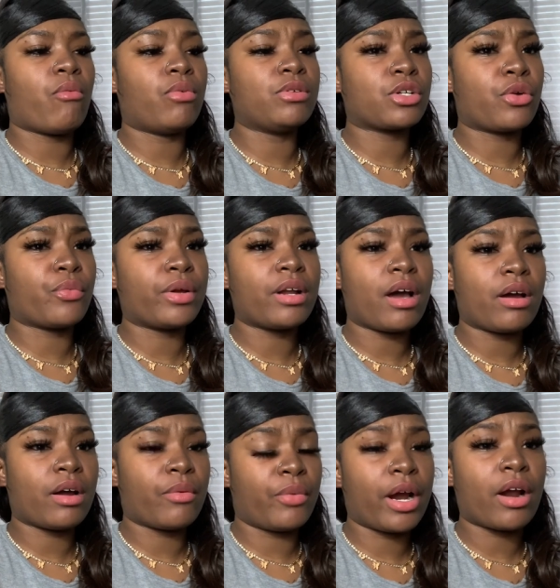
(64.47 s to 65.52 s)
was going to
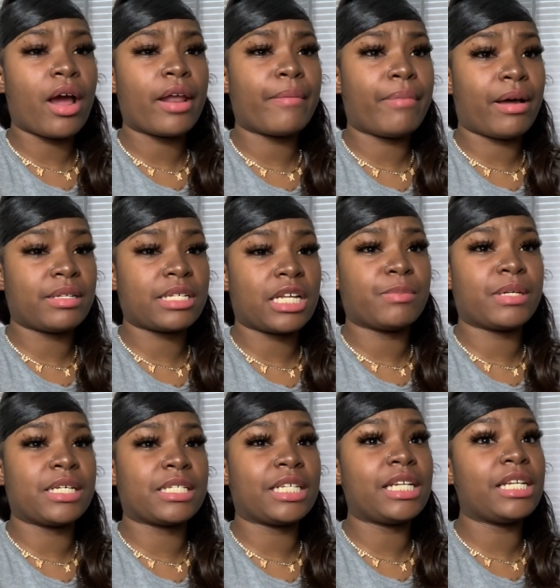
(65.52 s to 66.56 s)
rent her out of bounce house
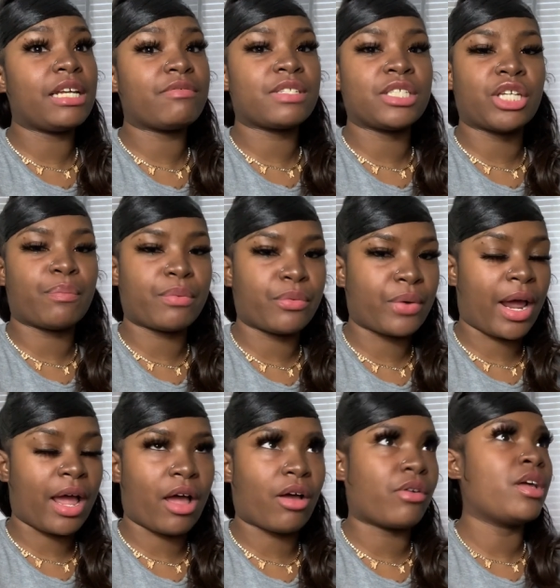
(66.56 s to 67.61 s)
because I love to jump
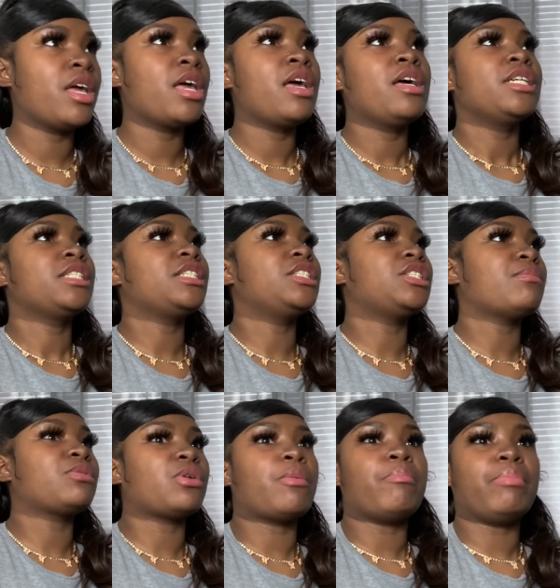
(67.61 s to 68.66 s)
around. She
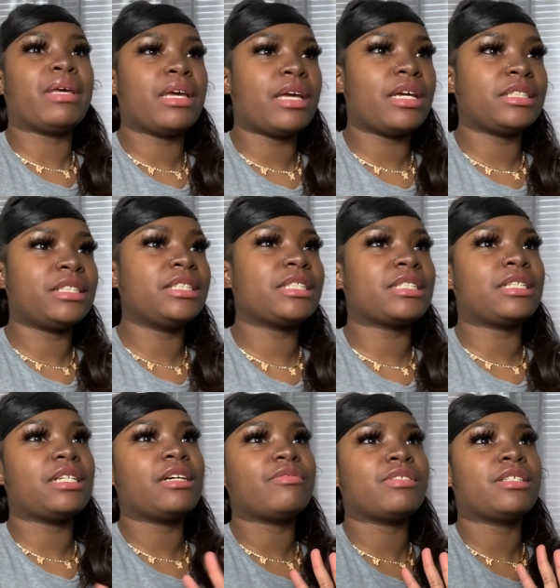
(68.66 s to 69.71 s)
jumps on beds. She just
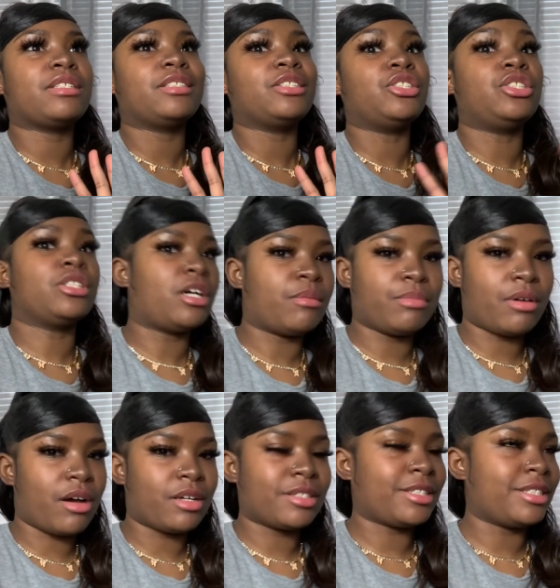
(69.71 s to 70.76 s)
loves to jump,
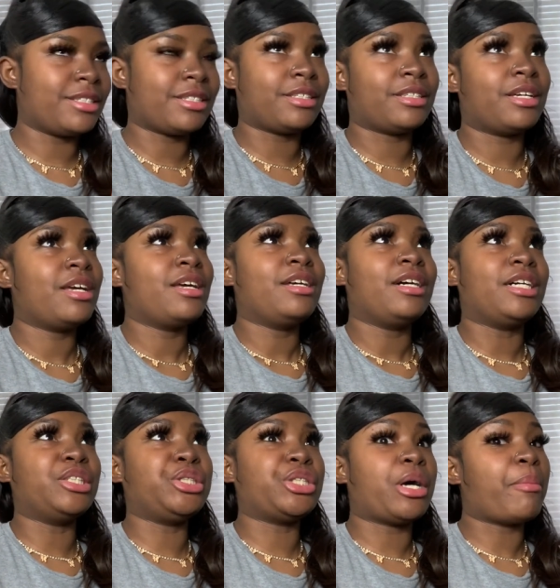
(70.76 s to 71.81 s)
y'all. She's a
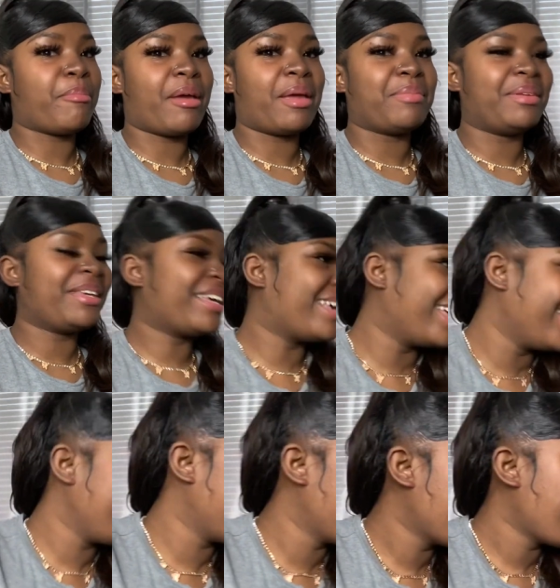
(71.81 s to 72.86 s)
jump baby.
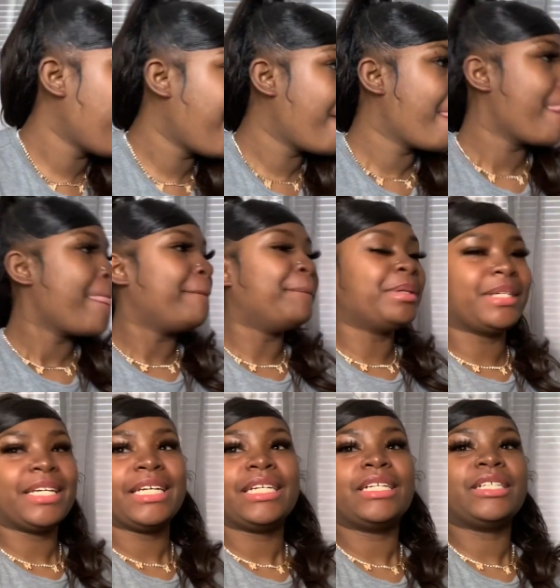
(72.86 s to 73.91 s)

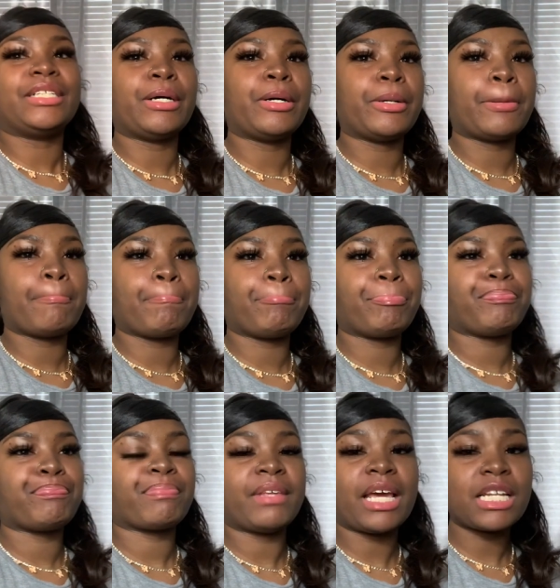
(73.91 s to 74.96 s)
But, yeah,
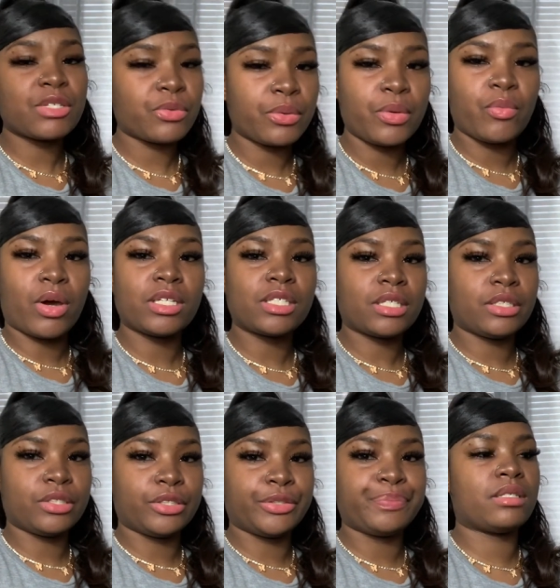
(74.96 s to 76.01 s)
that's what we wanted to
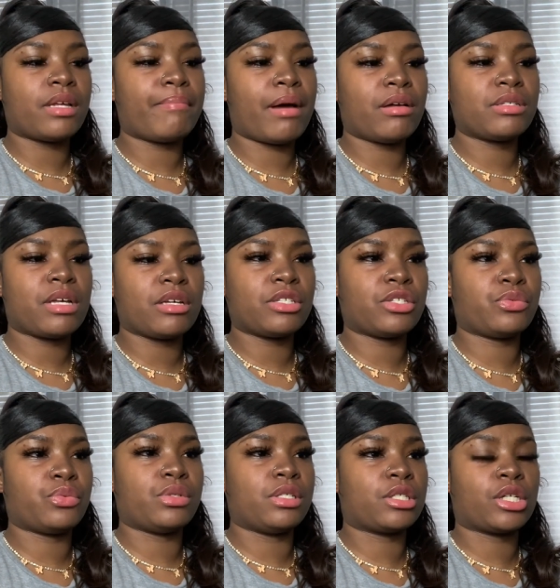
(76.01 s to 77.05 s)
do. Some bounce houses
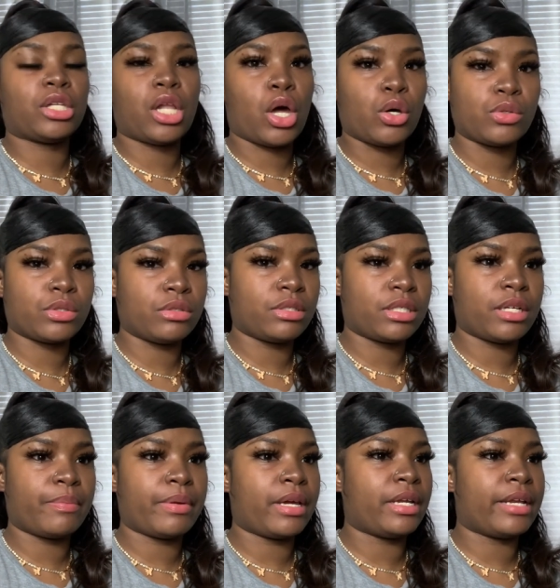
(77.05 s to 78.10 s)
was closed due to the
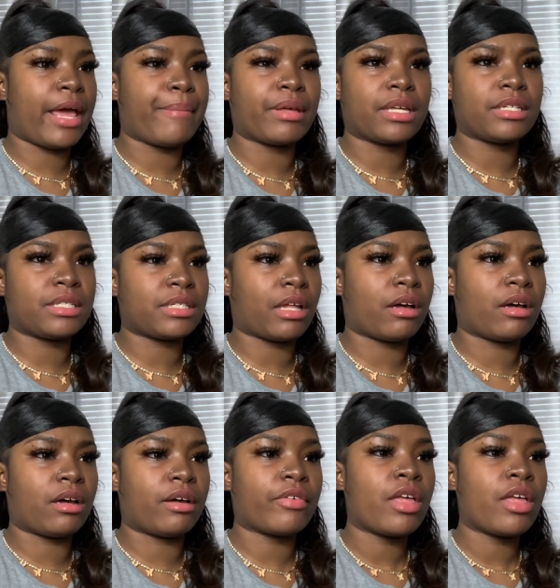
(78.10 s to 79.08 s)
pandemic and stuff.